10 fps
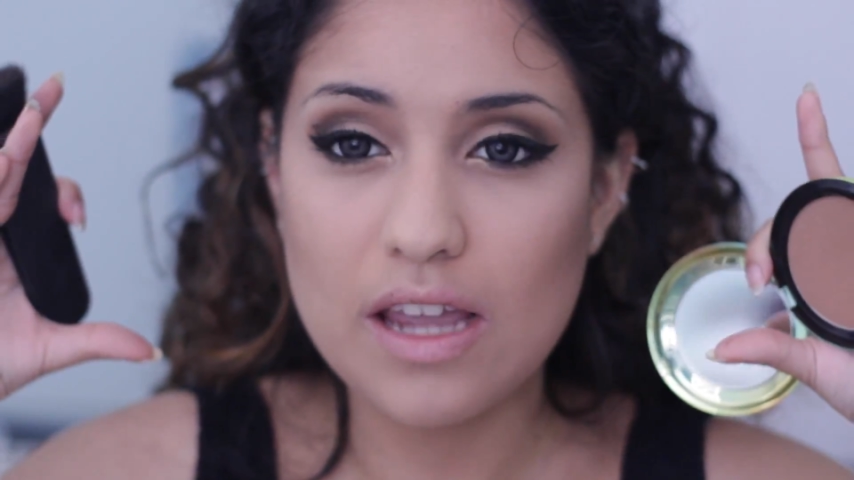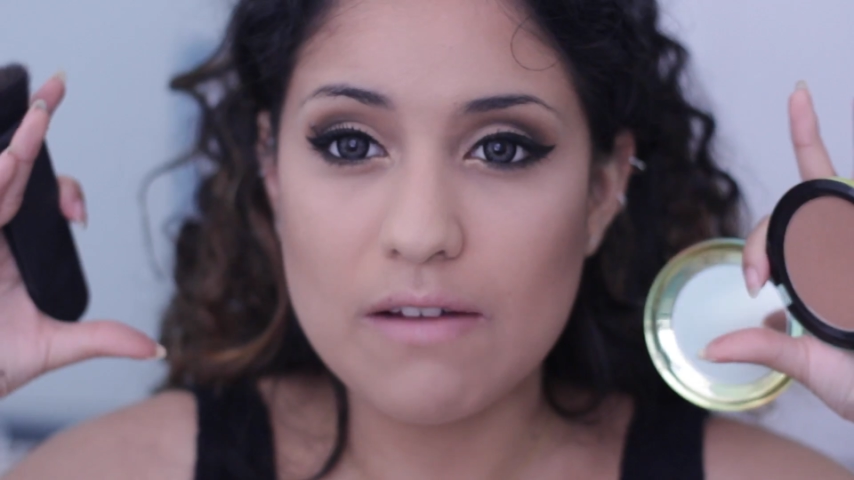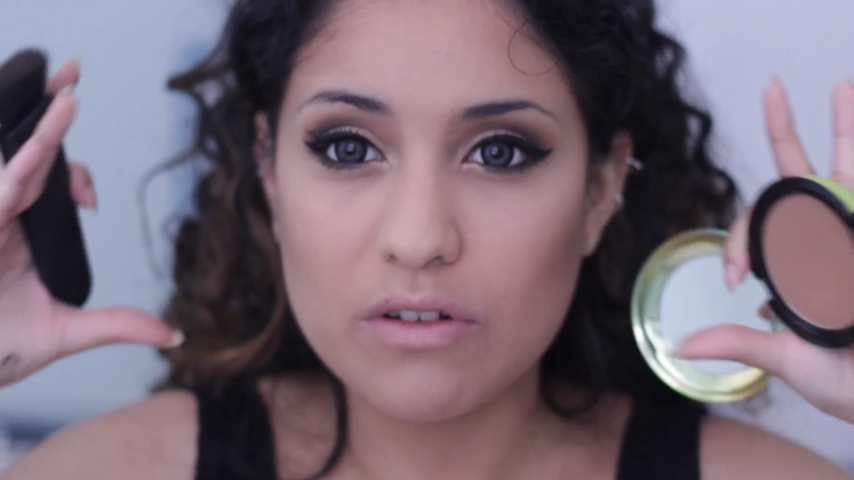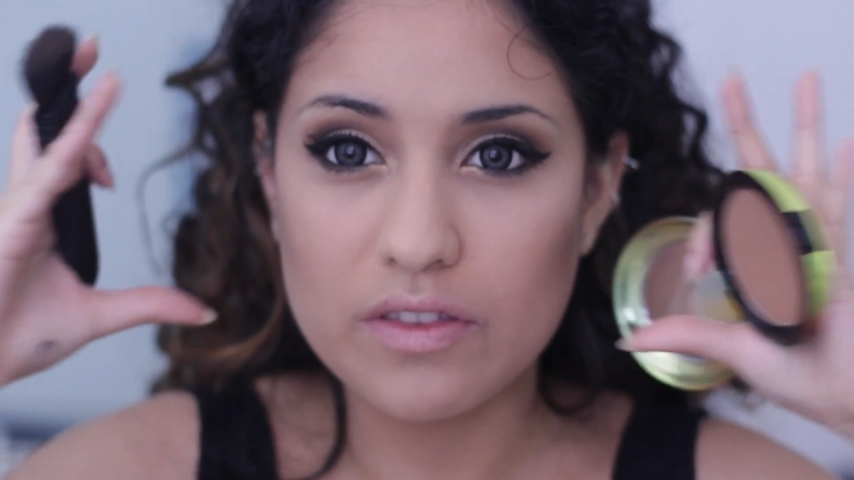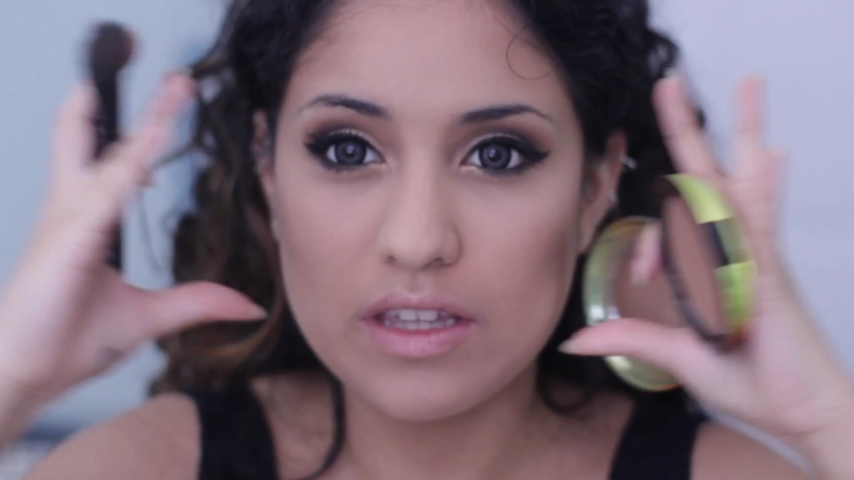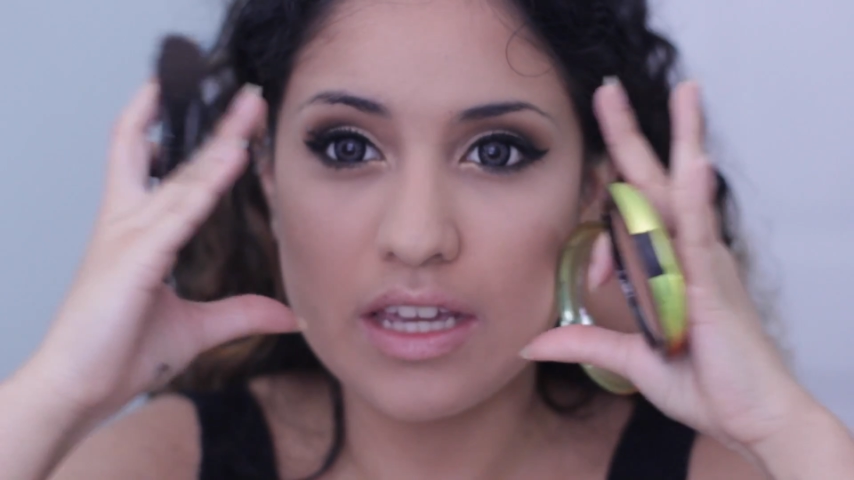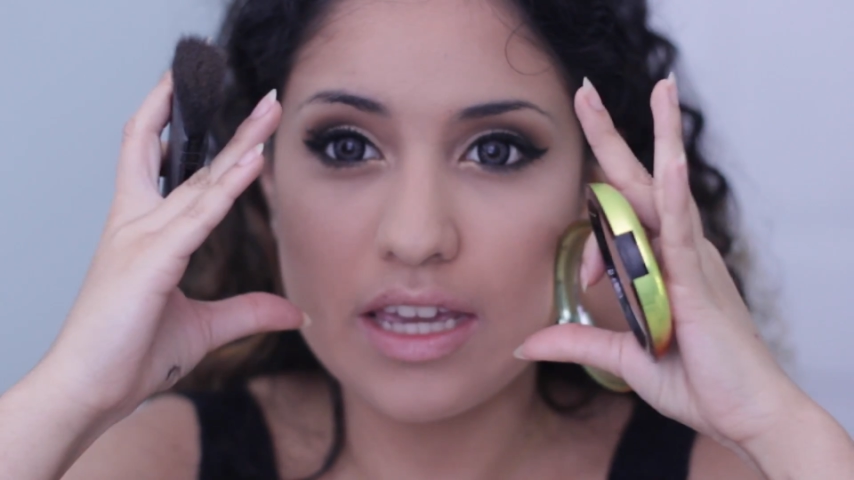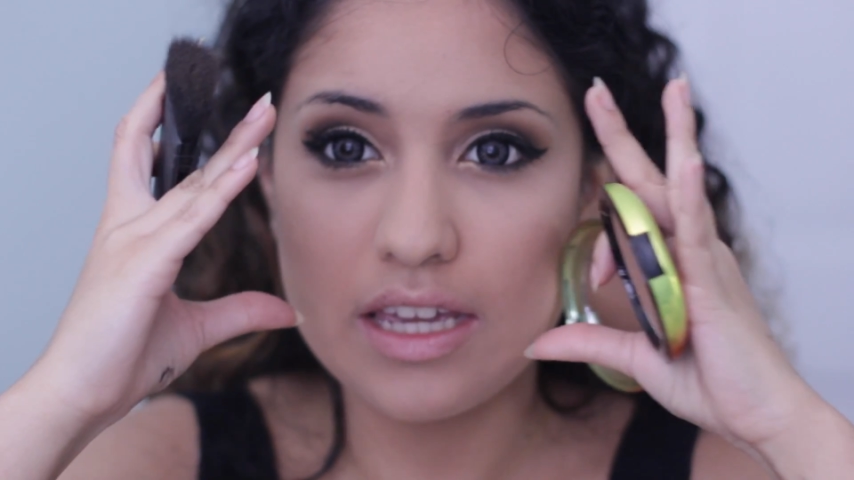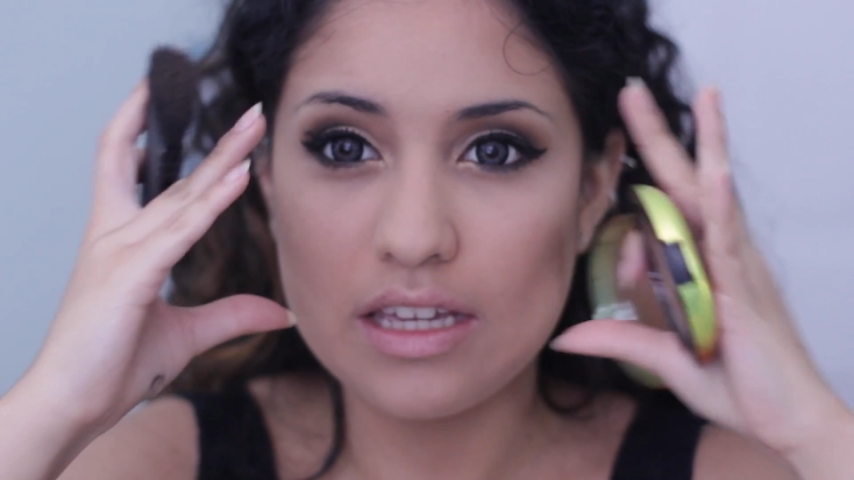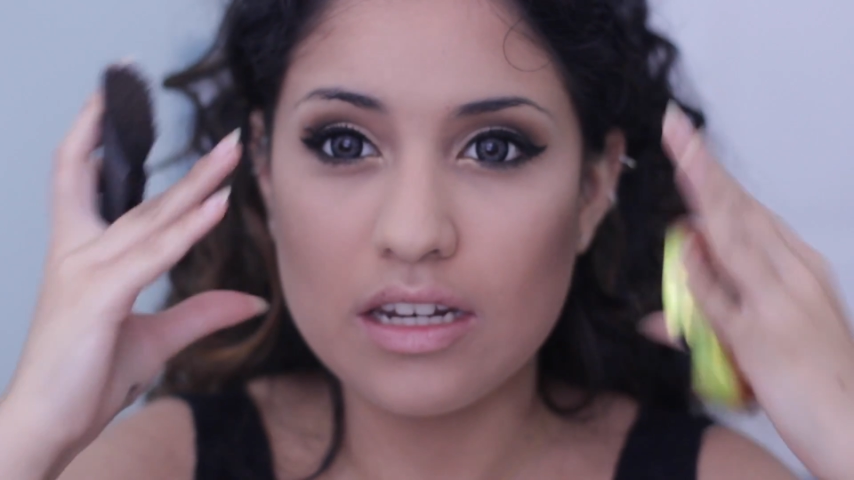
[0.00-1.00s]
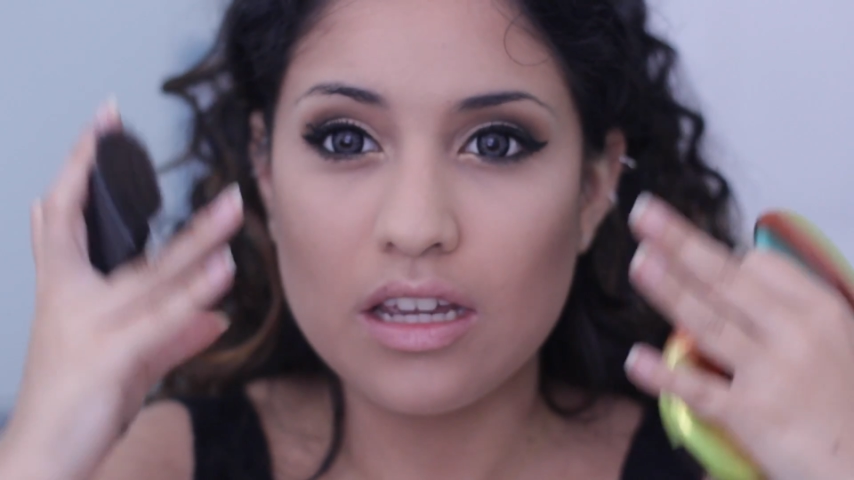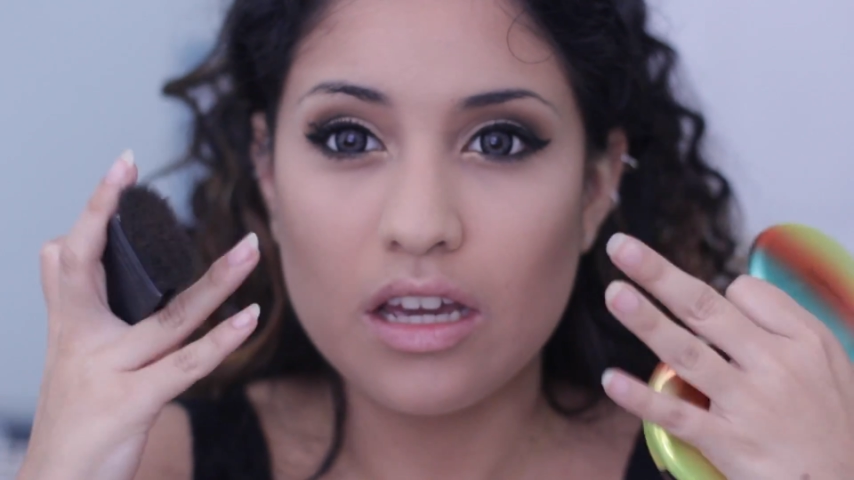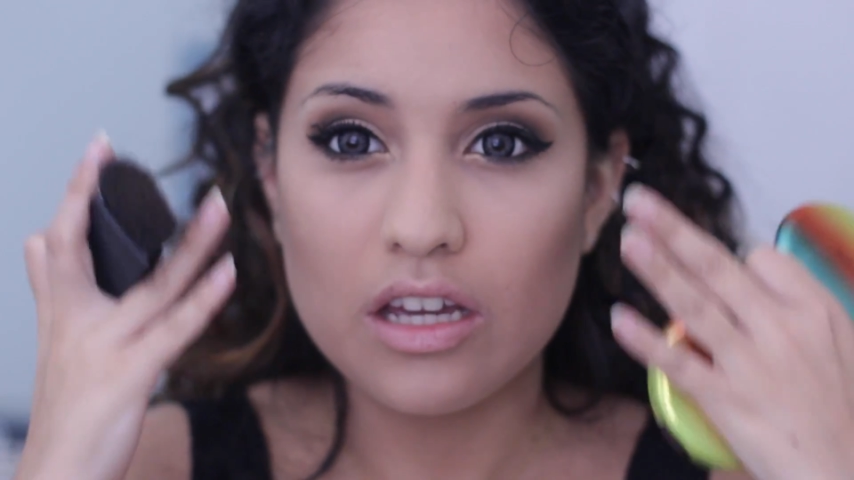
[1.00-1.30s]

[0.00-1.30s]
everything in